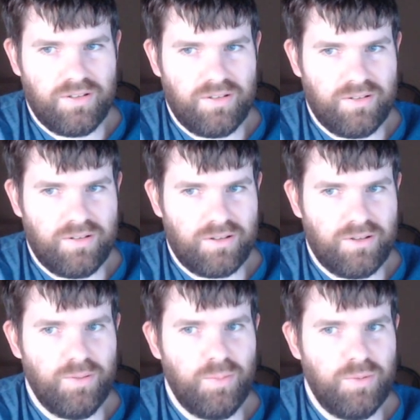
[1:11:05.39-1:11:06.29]
There
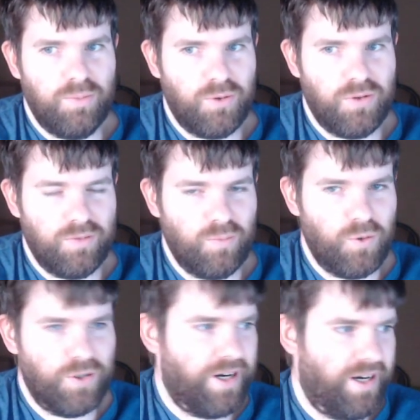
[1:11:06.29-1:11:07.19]
could be more than
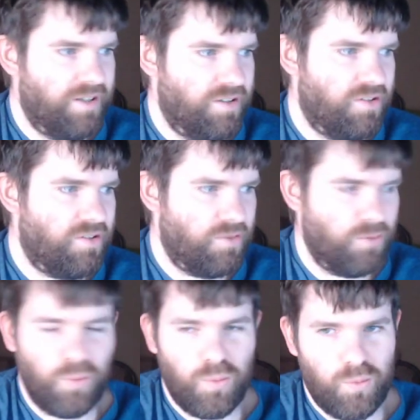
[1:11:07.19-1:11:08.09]
one artist.
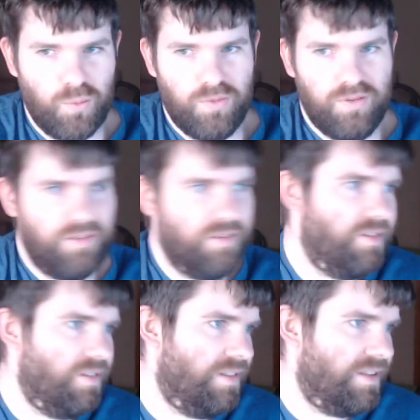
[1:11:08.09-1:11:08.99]
So
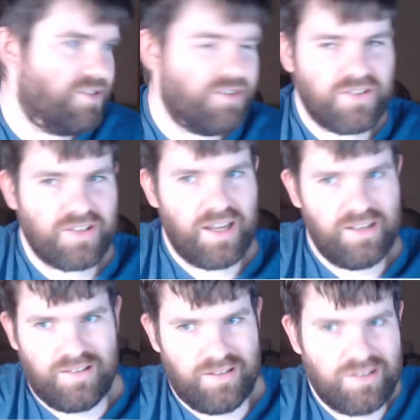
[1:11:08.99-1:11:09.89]
let's just
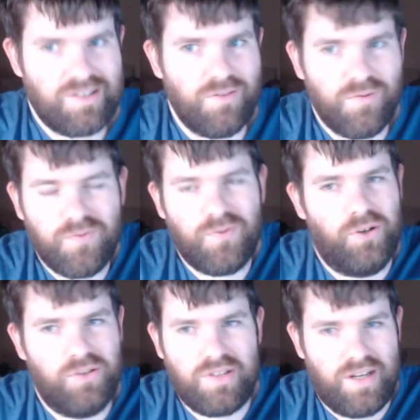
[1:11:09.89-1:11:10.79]
test that it's the
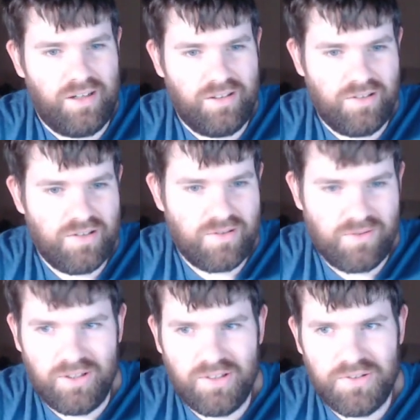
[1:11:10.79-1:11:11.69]
first artist,
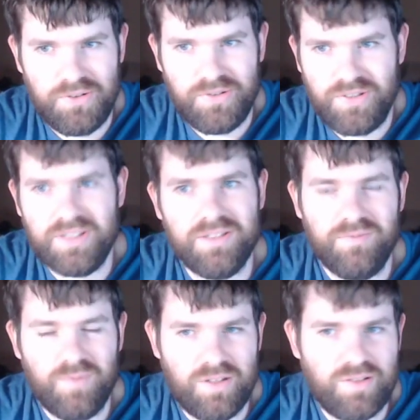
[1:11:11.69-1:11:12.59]
right? So say
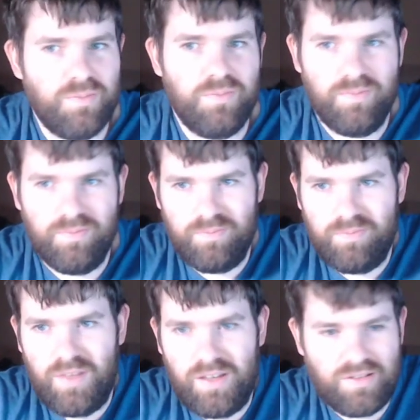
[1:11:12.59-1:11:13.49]
it's
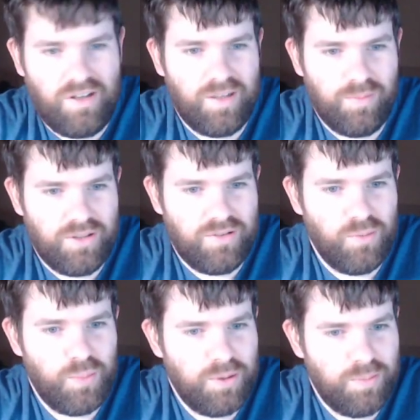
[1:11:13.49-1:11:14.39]
a song by two
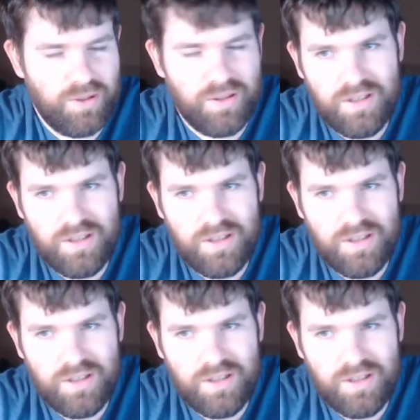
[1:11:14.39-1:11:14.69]
people.